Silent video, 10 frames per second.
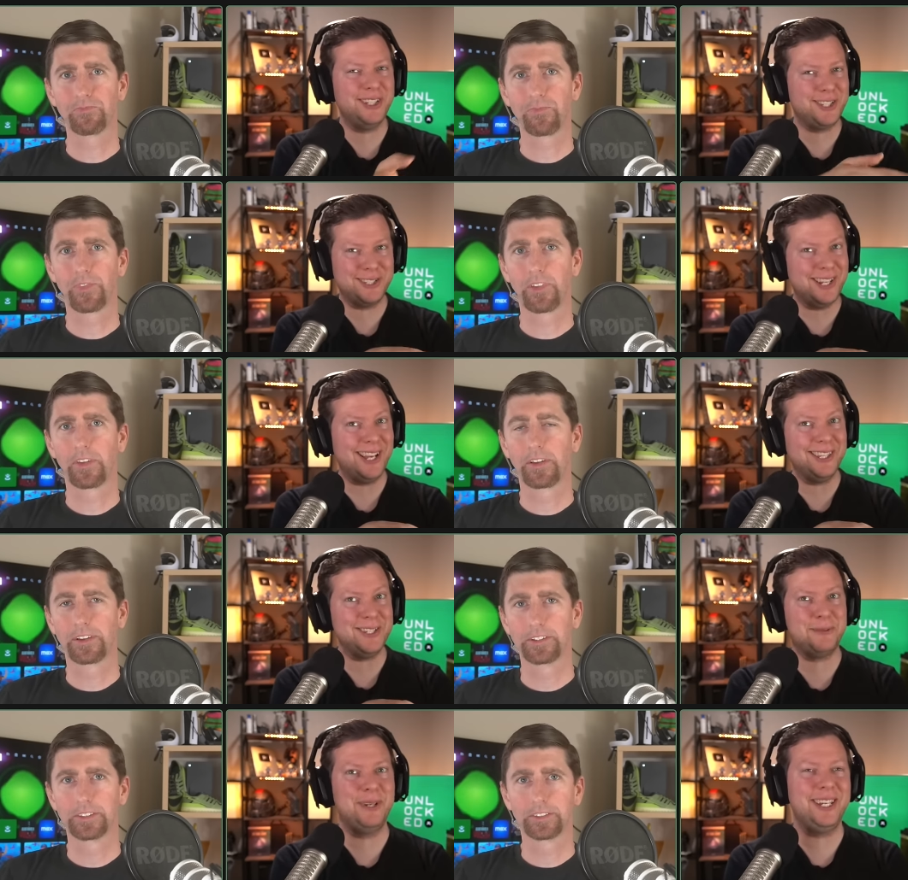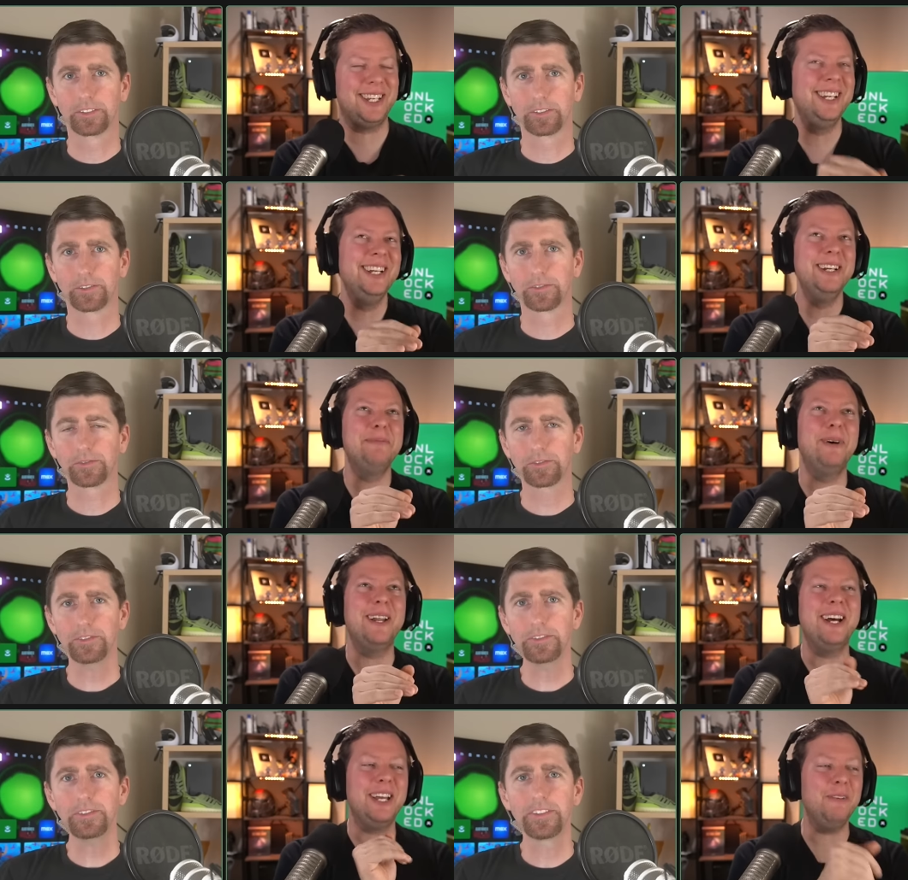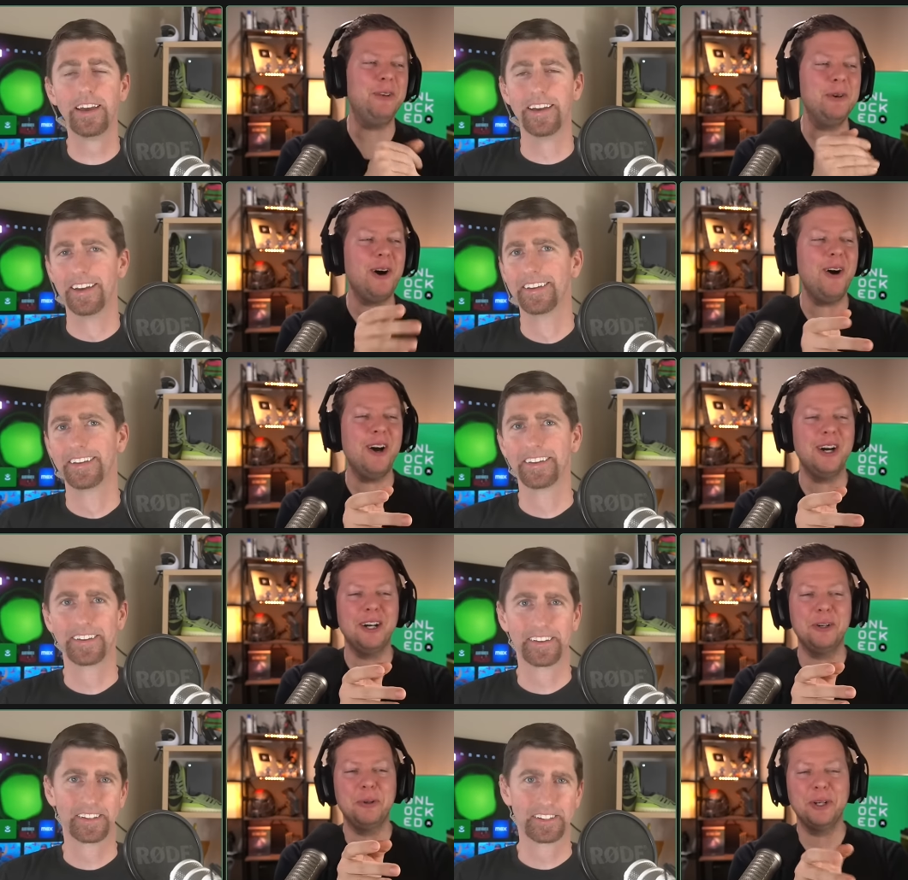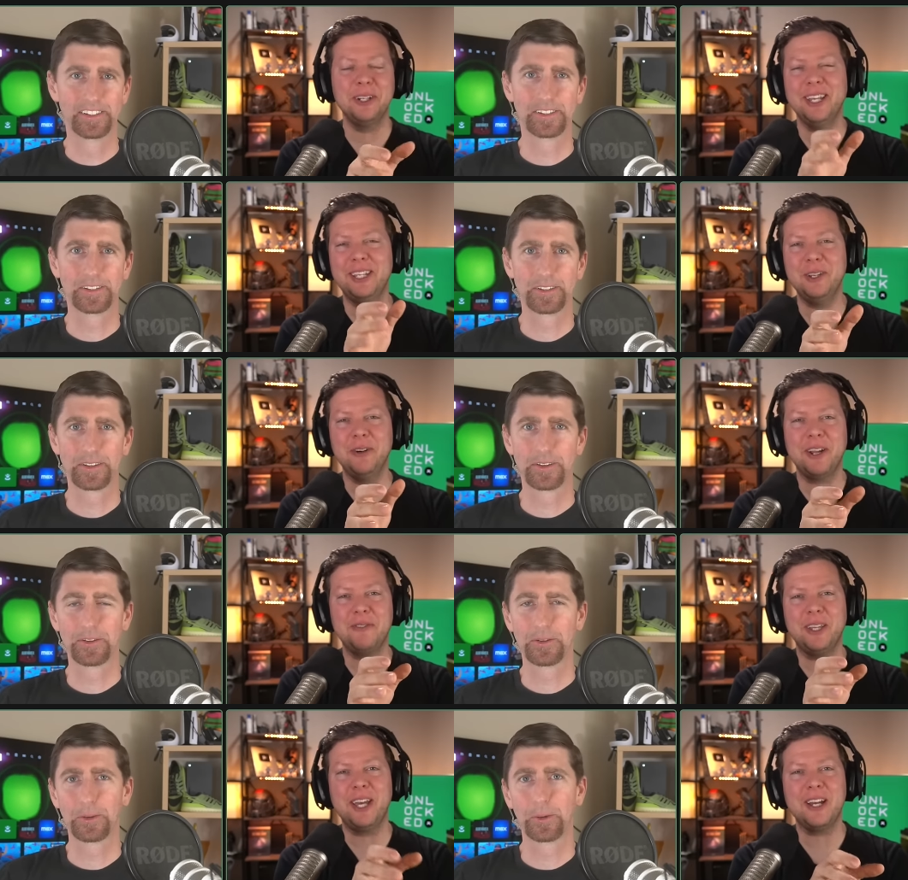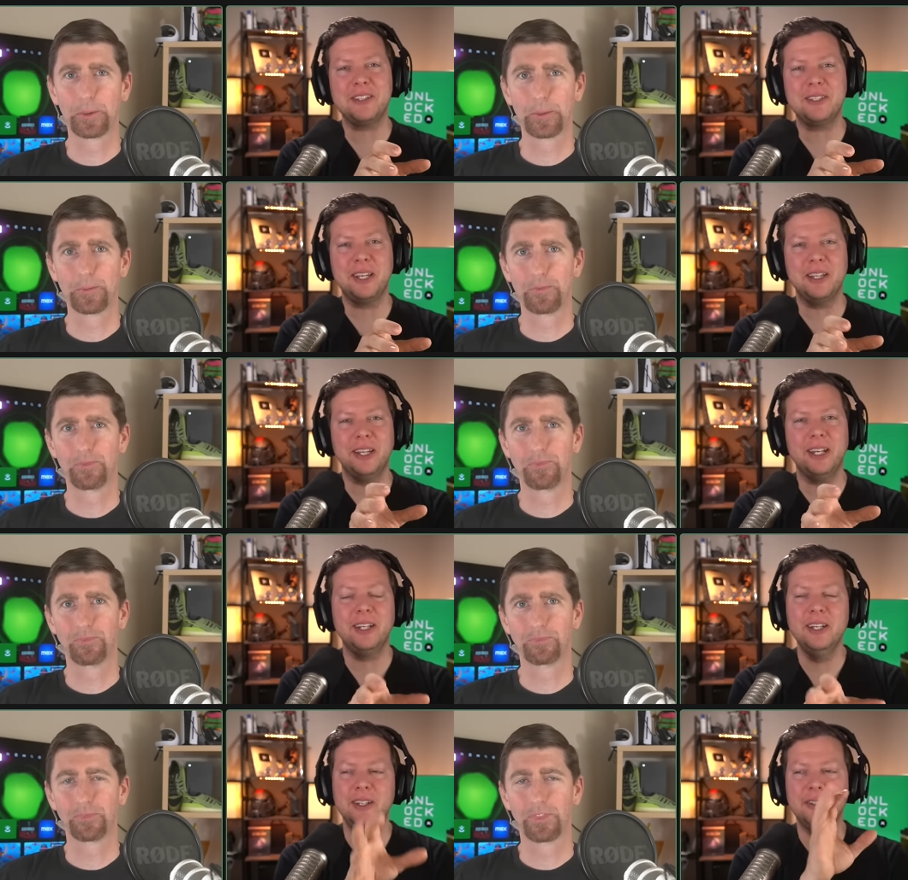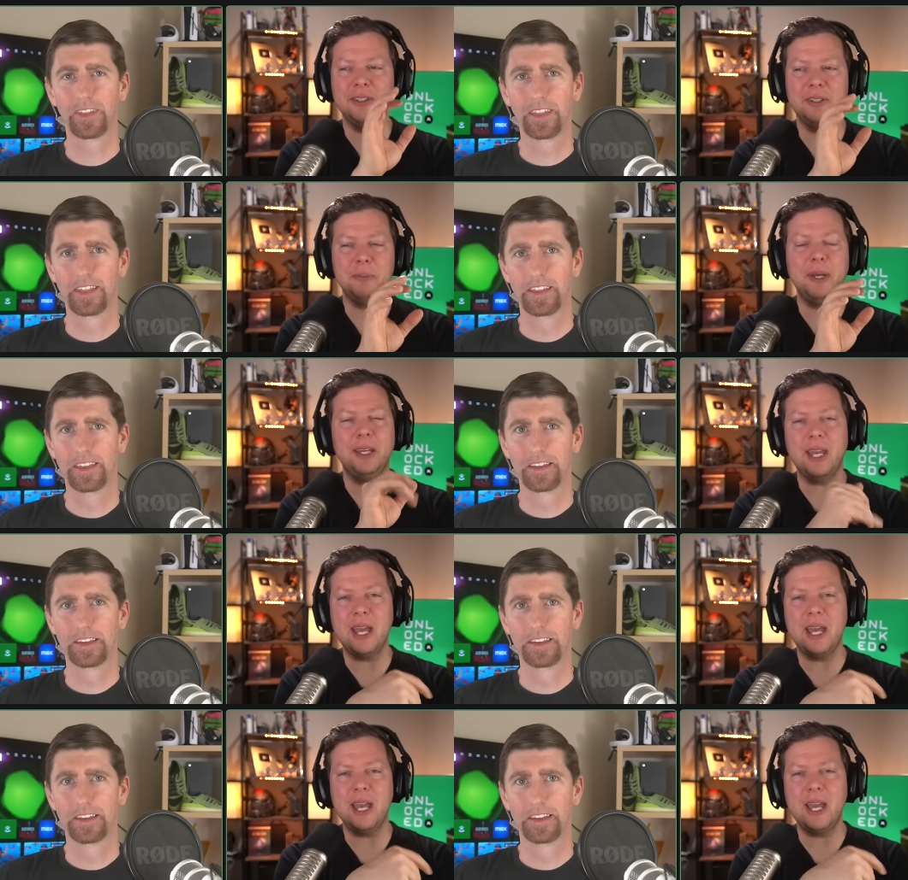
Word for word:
Speaker 1: releases, not this week, but uh, if you are, or like you don't have the cash to get like the the big